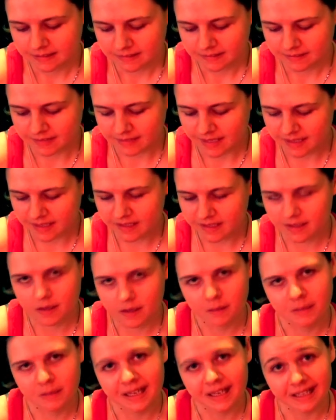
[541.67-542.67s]

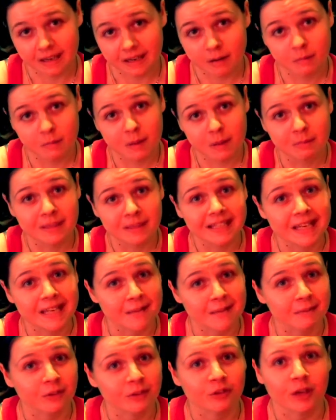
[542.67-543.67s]
damn, I can't remember the
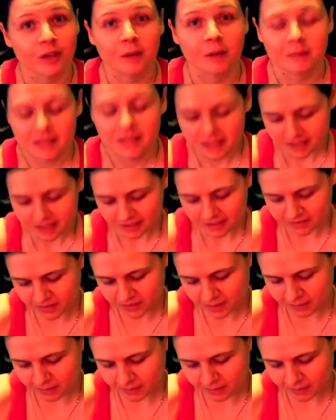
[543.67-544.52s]
name of the shop. I'll tell you